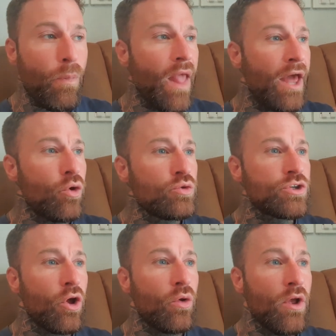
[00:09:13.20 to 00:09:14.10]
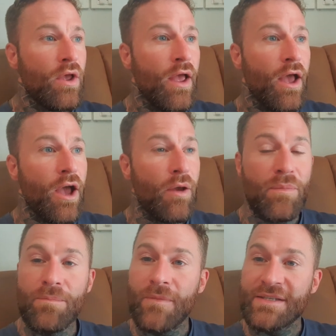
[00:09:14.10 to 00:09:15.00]
And also um,
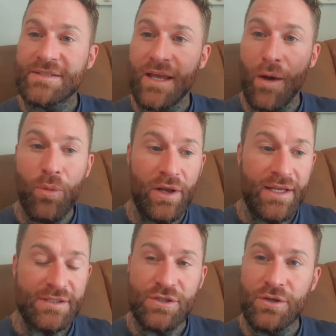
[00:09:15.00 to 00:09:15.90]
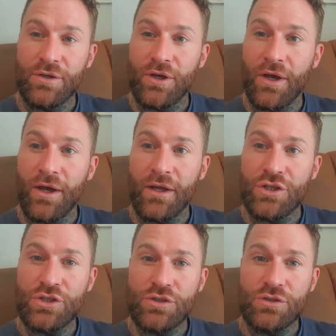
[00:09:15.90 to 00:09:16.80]
there's I'll put links to uh,